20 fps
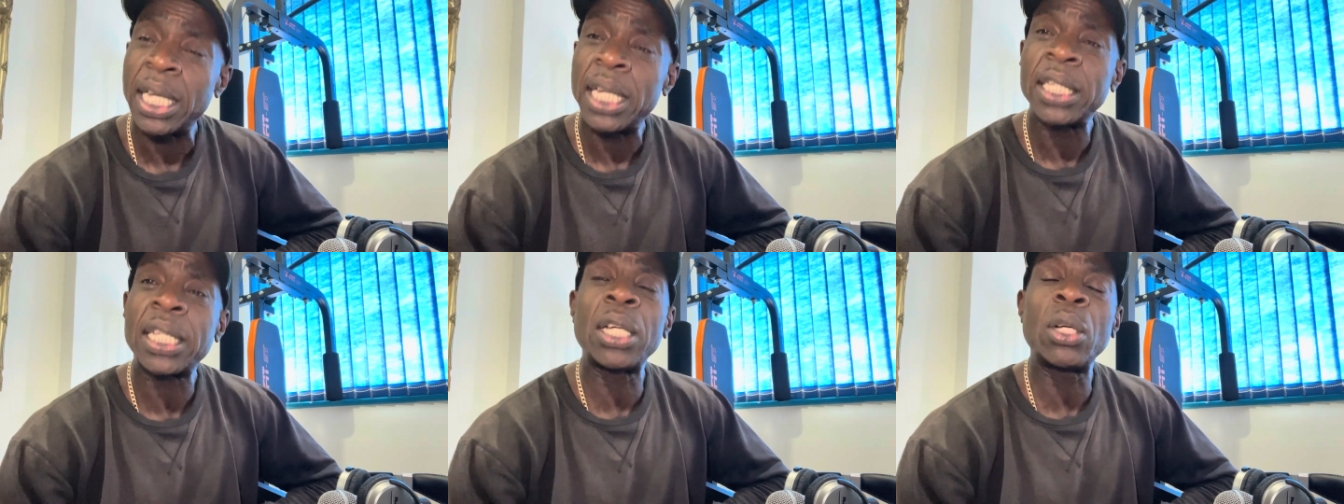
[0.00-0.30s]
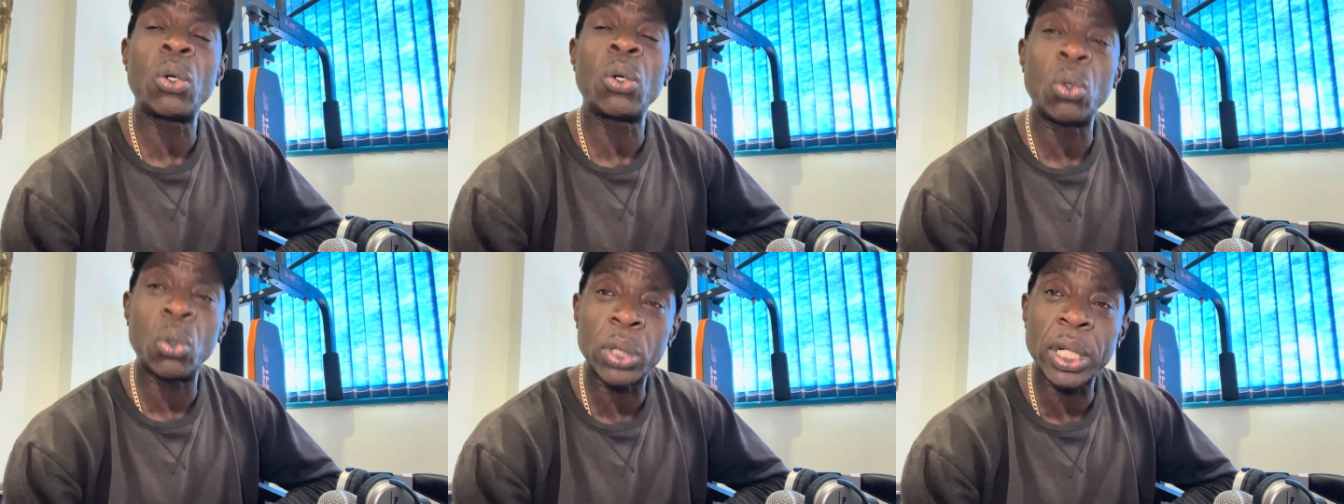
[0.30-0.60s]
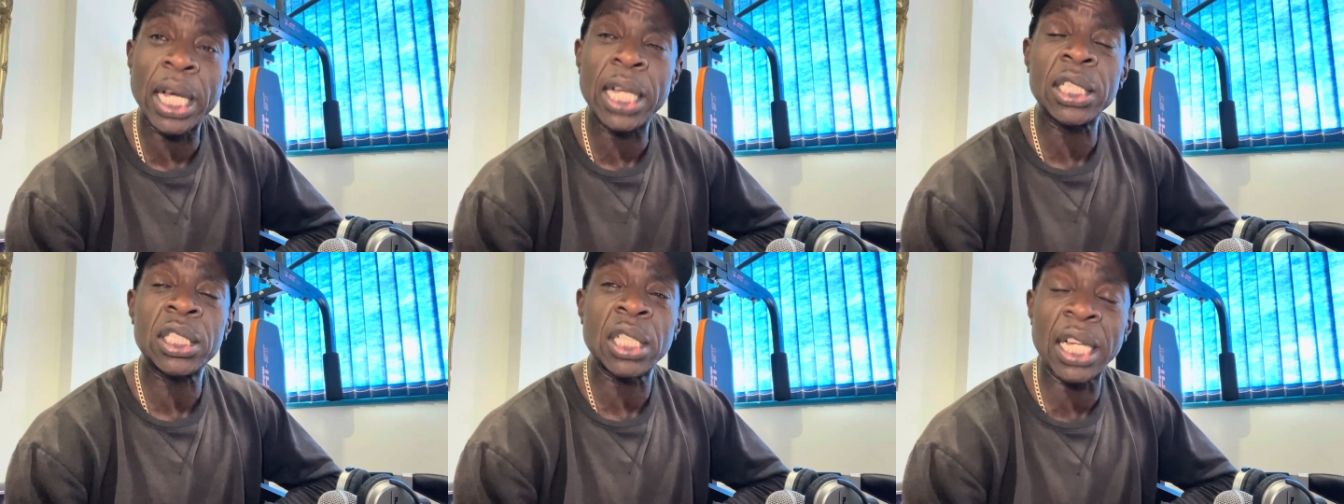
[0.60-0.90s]
they all
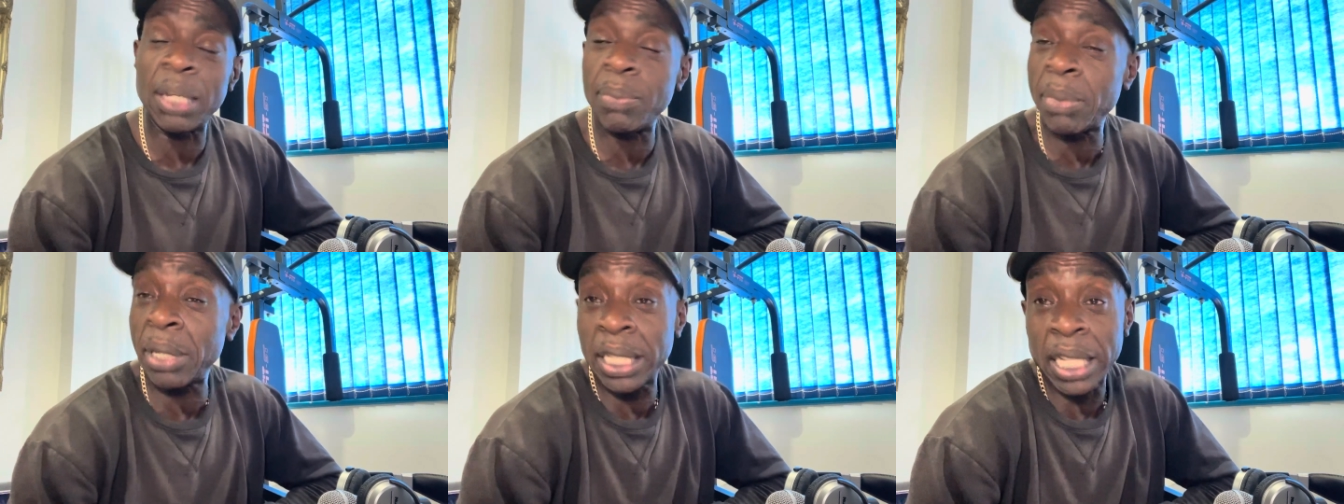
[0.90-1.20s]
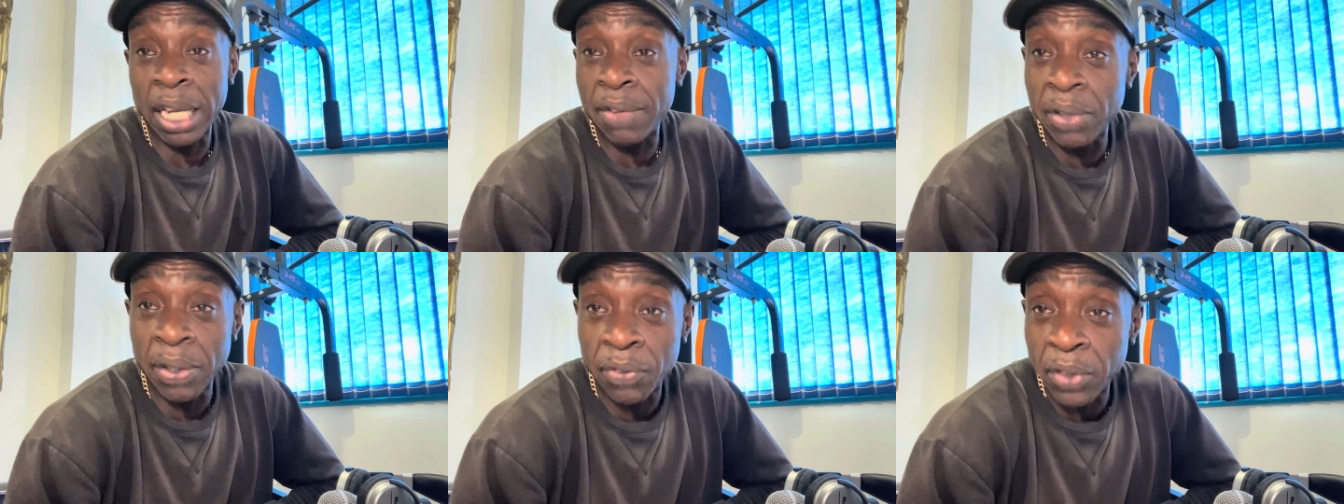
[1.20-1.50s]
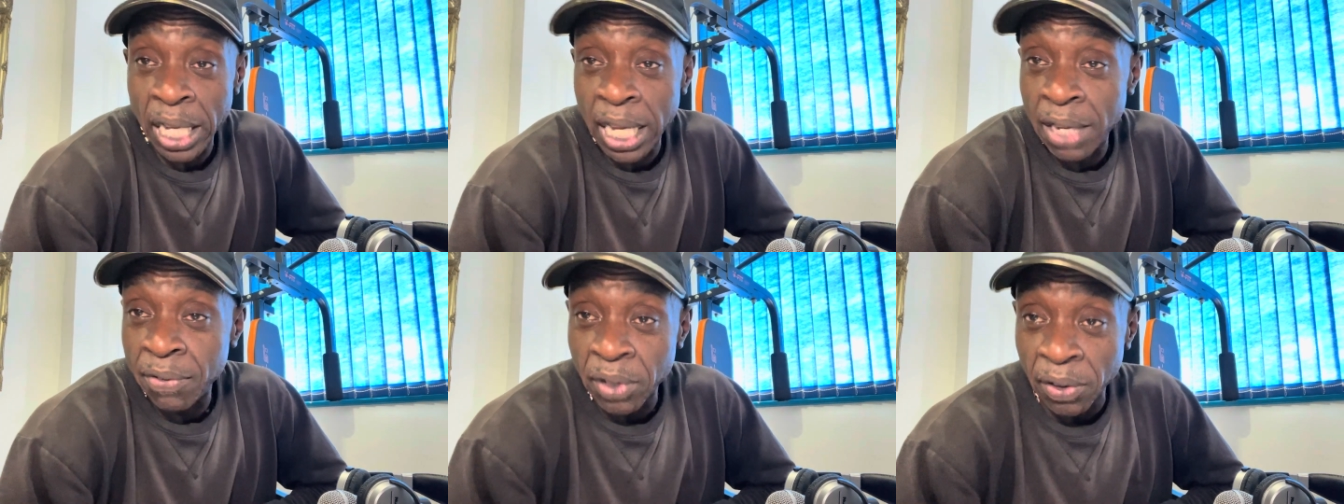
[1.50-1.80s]
get a certain, I mean,
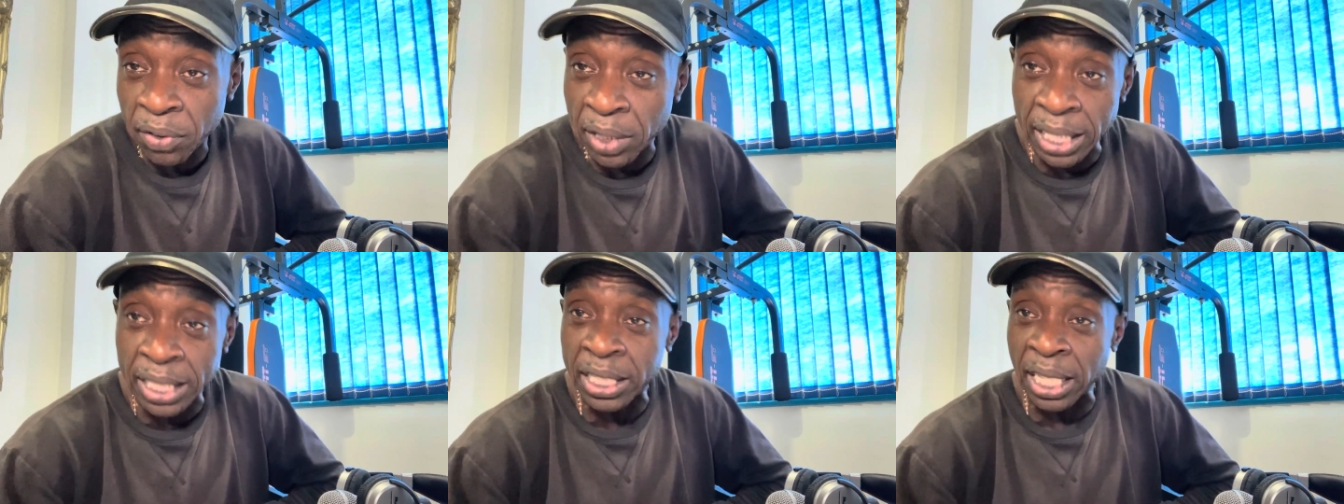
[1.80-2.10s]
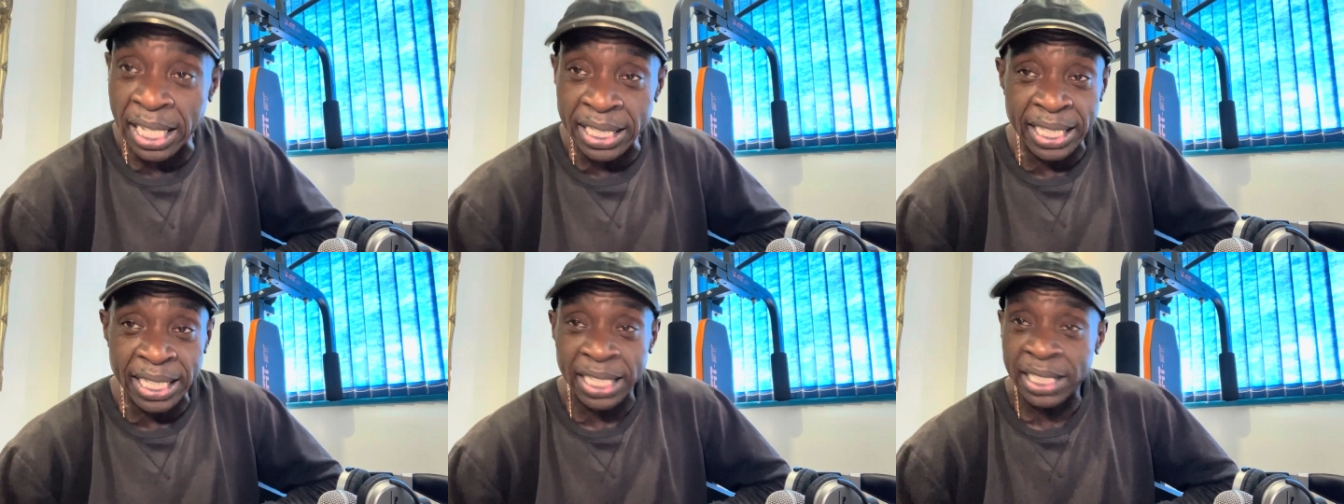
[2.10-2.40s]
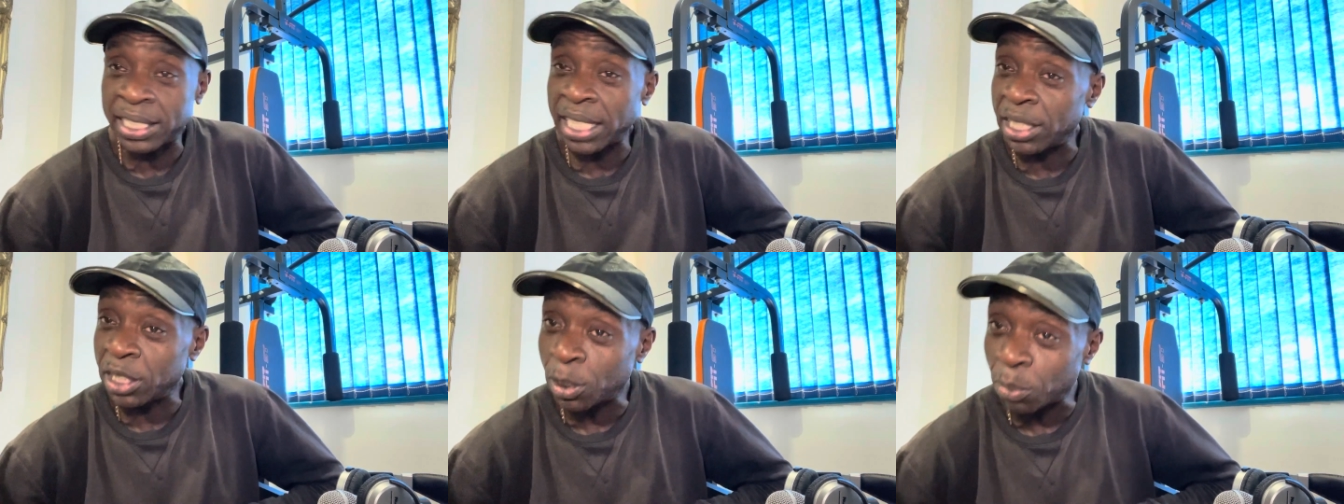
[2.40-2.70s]
even if these guys get
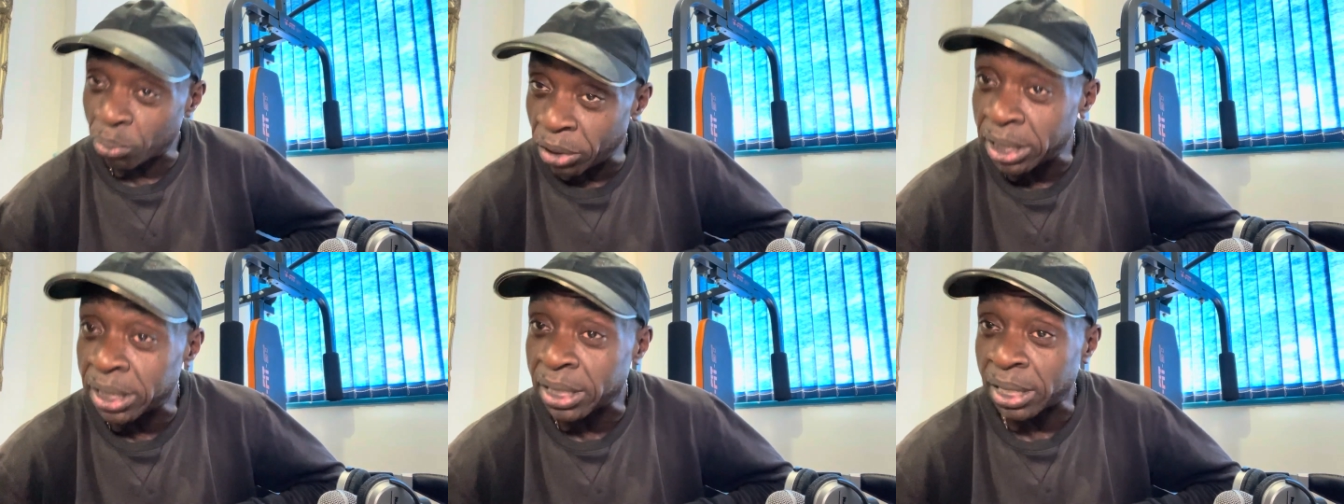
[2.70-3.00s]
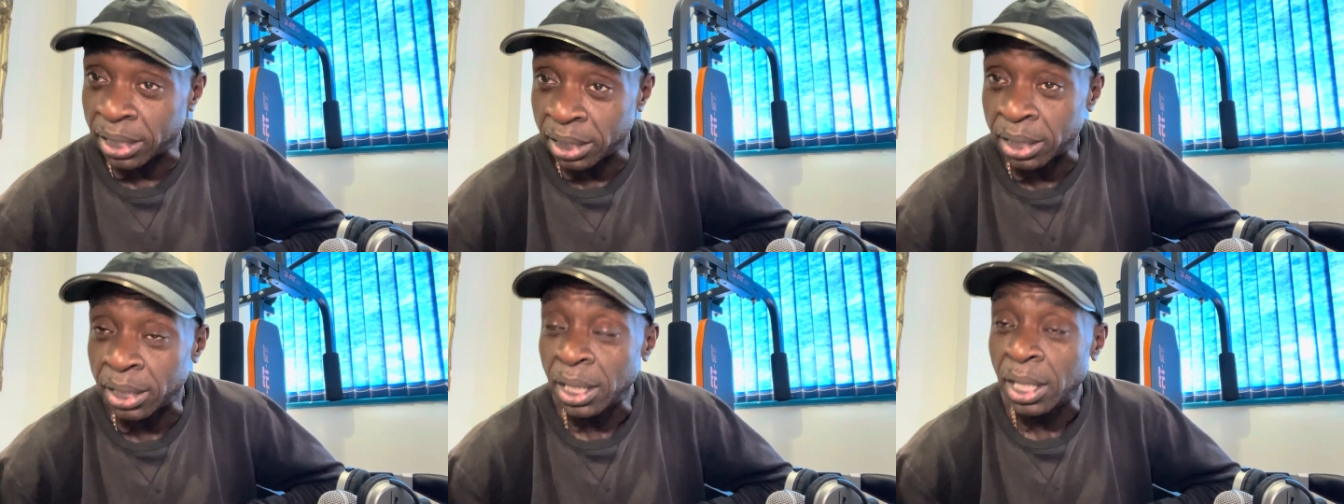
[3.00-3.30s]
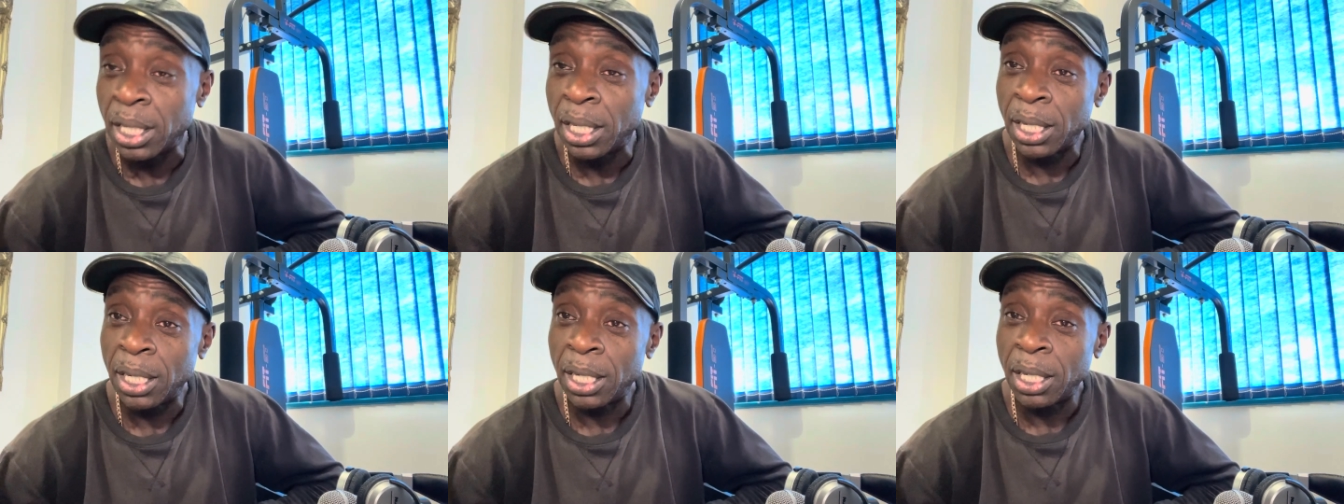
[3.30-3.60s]
sent to prison,
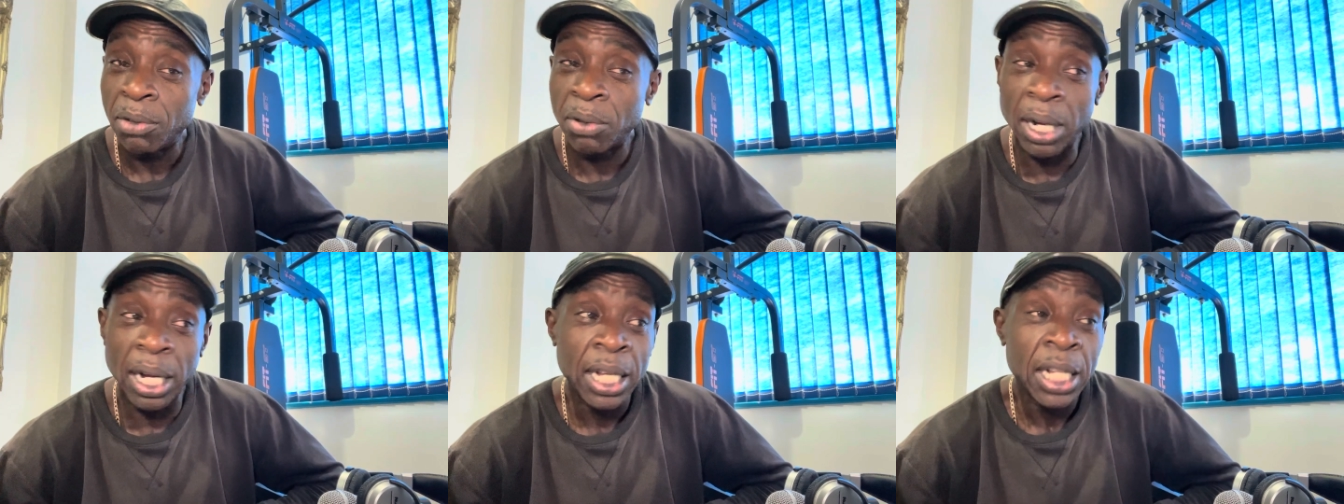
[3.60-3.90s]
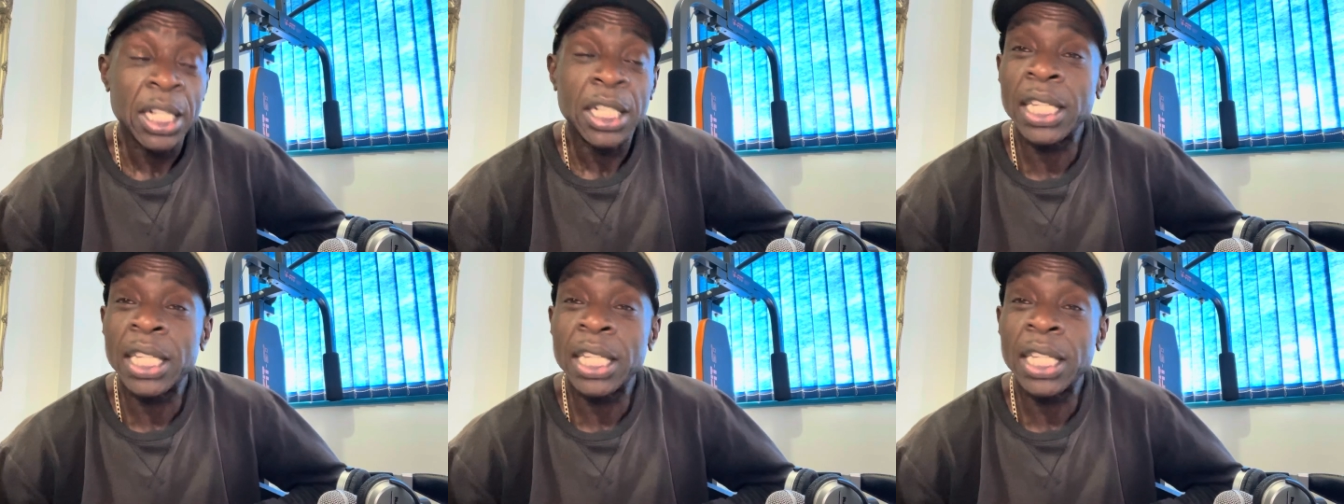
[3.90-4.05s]
right?